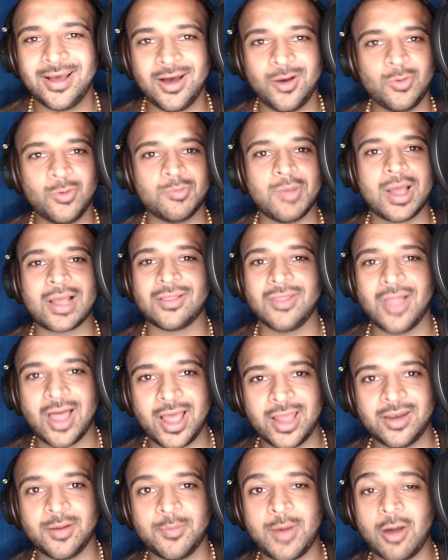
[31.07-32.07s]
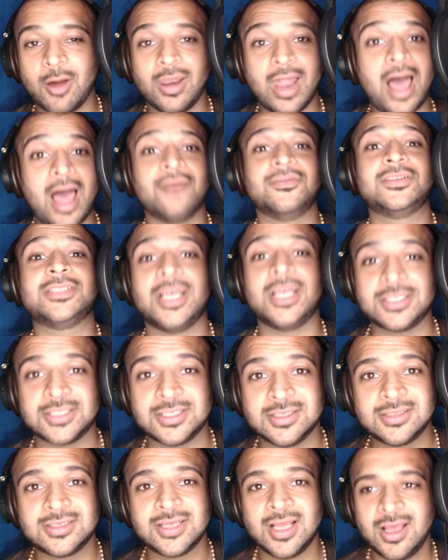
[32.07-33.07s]
with my client about live
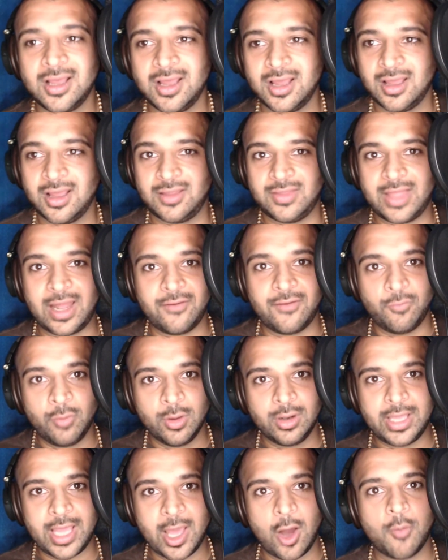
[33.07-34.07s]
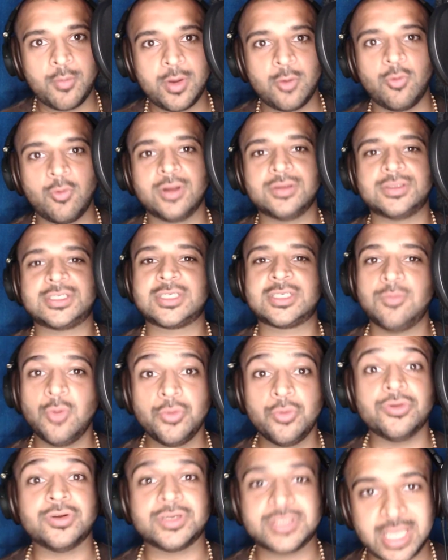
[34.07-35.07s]
sessions that have really helped me run
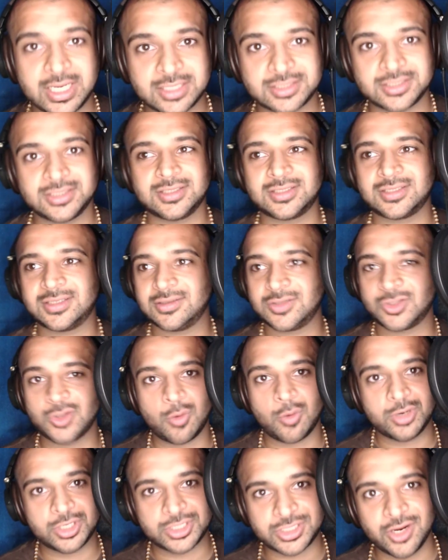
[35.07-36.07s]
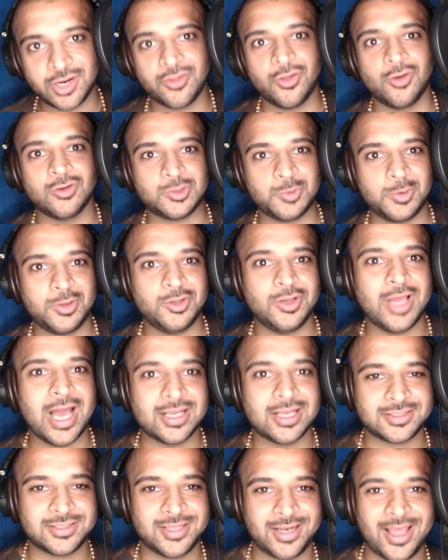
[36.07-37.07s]
smoother sessions. So I want to share those with you
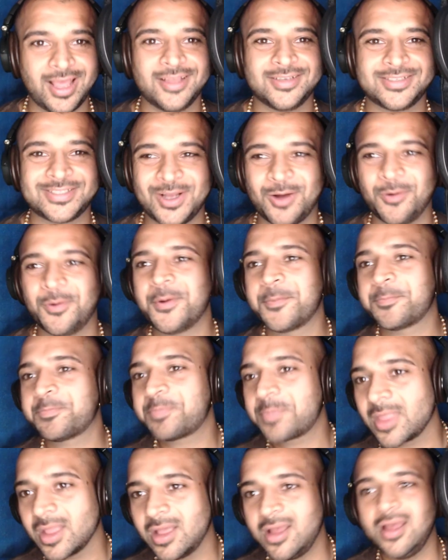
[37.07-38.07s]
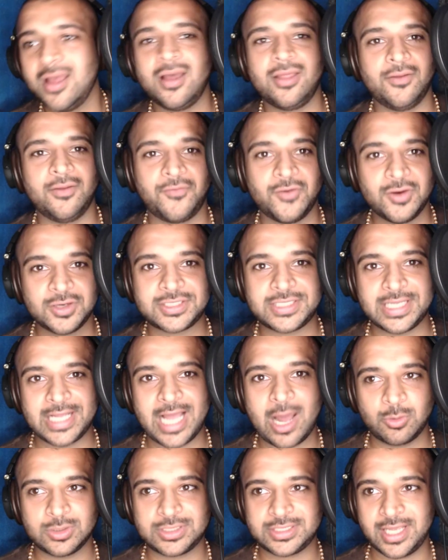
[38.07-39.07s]
guys today. So the first thing
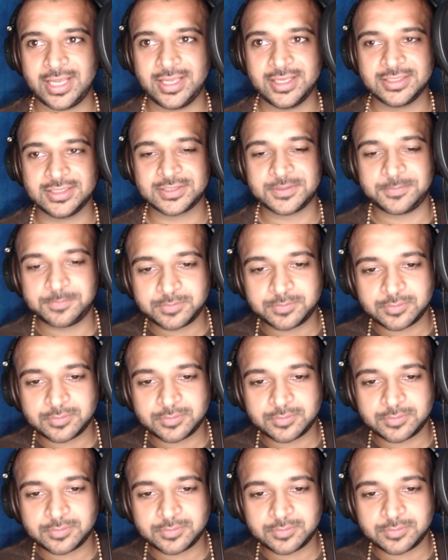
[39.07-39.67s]
I would say is